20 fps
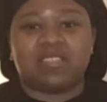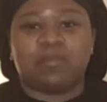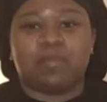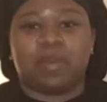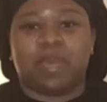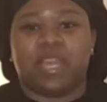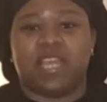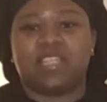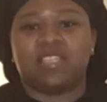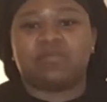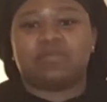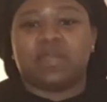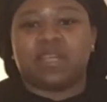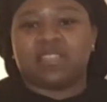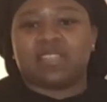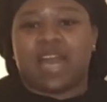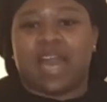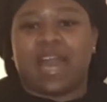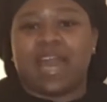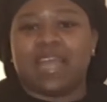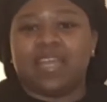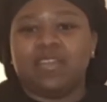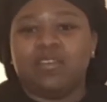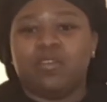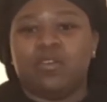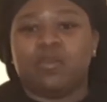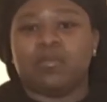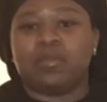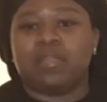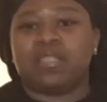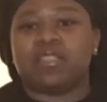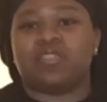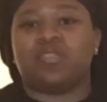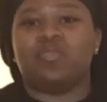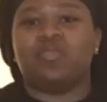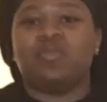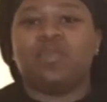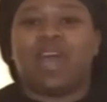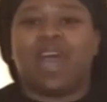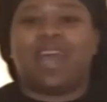the pants because I normally
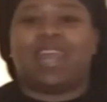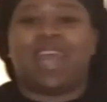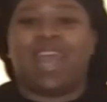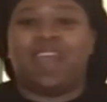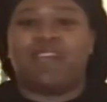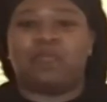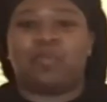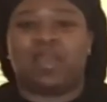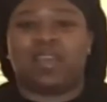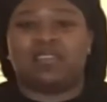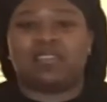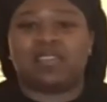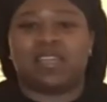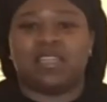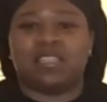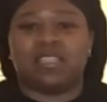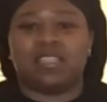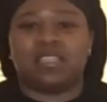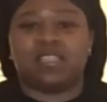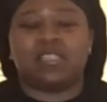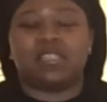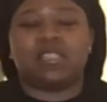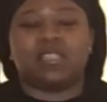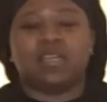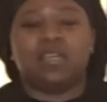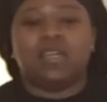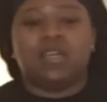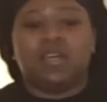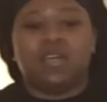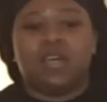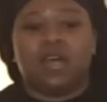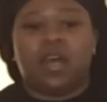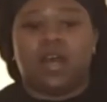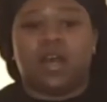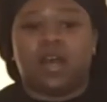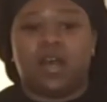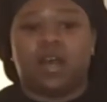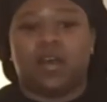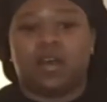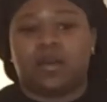do not have pants like this.
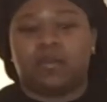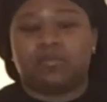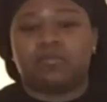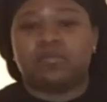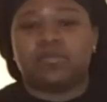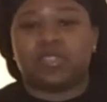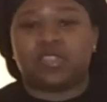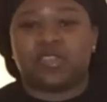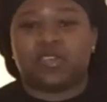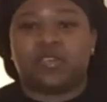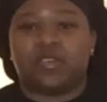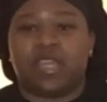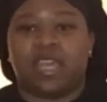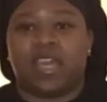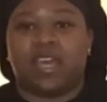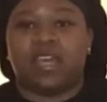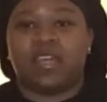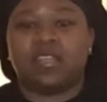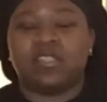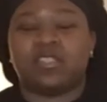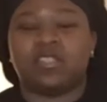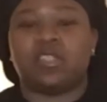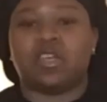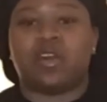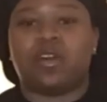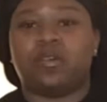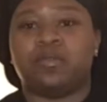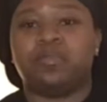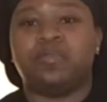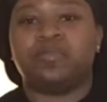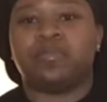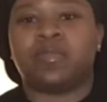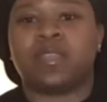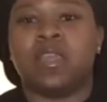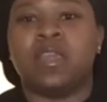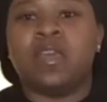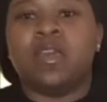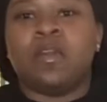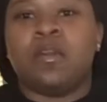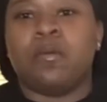So,
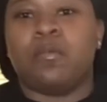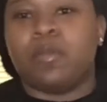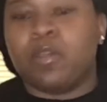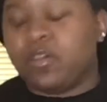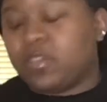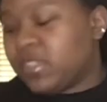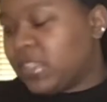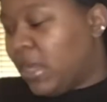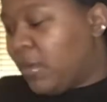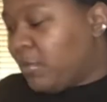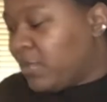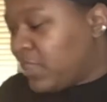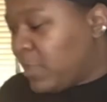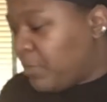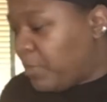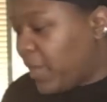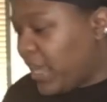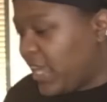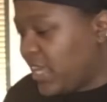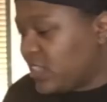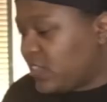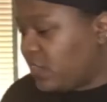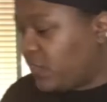we're going to start with the pants